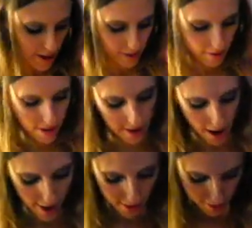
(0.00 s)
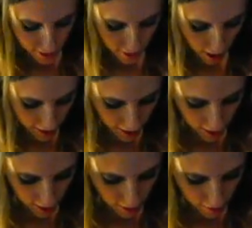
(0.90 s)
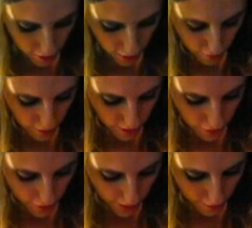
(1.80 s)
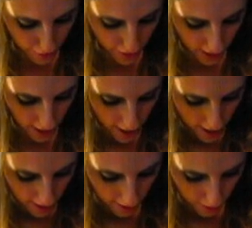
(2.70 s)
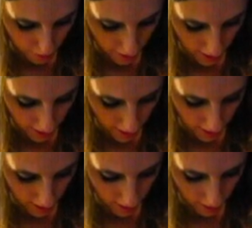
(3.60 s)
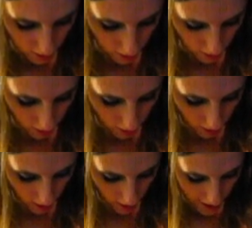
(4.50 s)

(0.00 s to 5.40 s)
Then I got this cardigan, which I've worn a few times already. And this was, let's see,